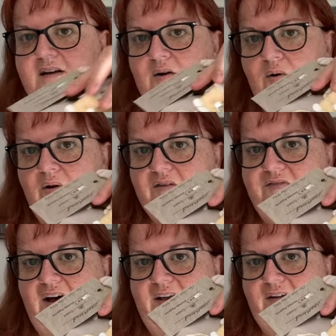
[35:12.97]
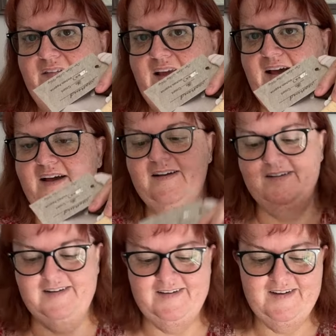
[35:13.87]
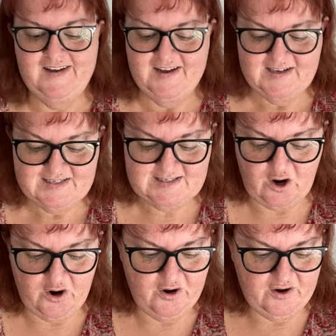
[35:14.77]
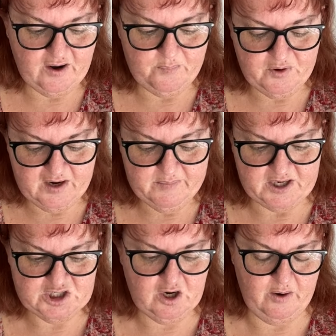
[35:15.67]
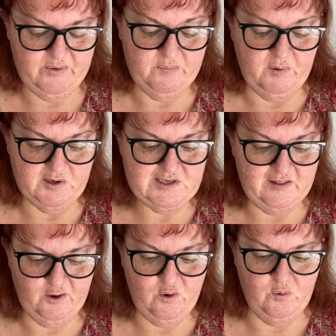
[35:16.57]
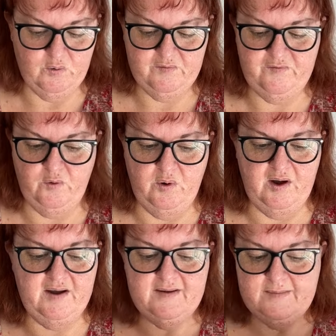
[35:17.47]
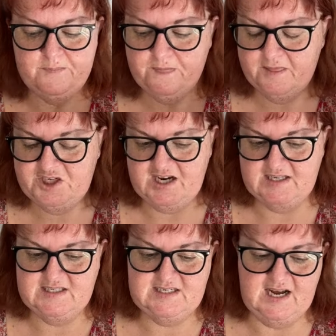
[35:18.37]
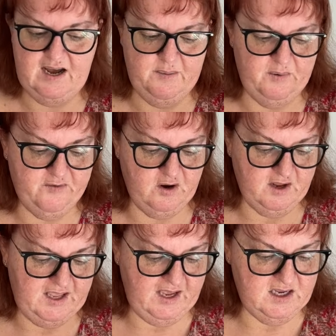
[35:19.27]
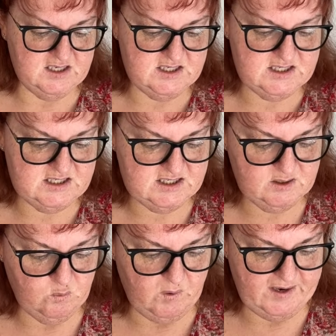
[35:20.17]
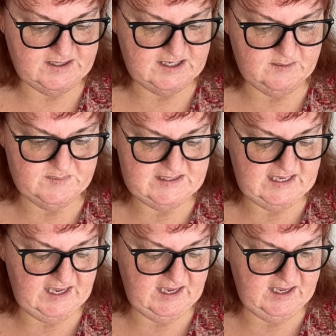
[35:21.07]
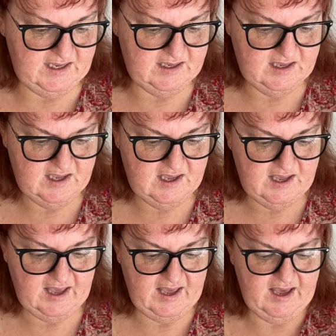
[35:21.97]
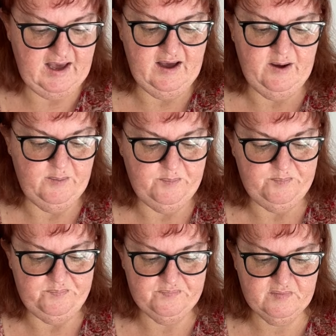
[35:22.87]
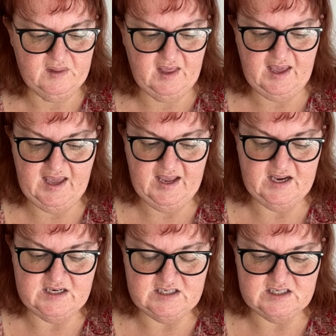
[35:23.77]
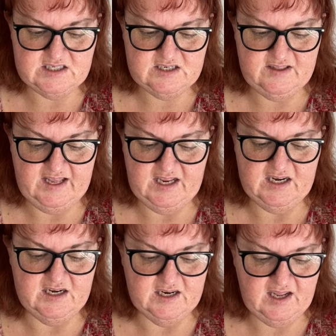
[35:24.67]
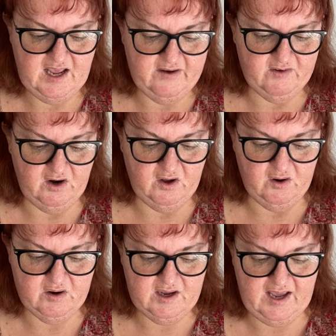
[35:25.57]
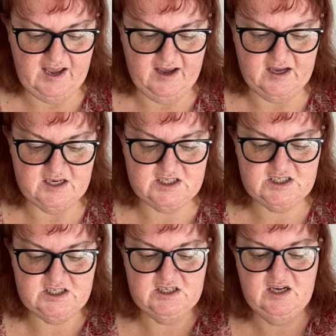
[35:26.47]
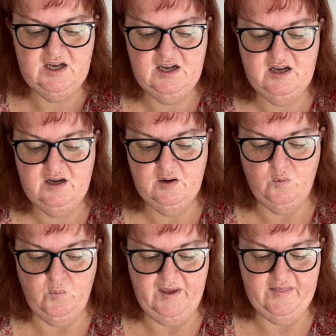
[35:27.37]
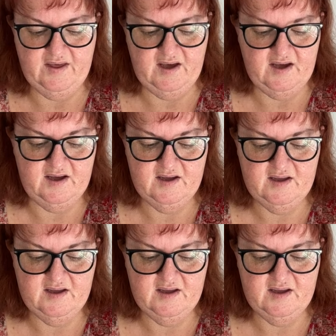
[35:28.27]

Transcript: All look fine on there. So I'm pretty much going with mostly the called for. Just, I've got to get one DMC and then have a look at whether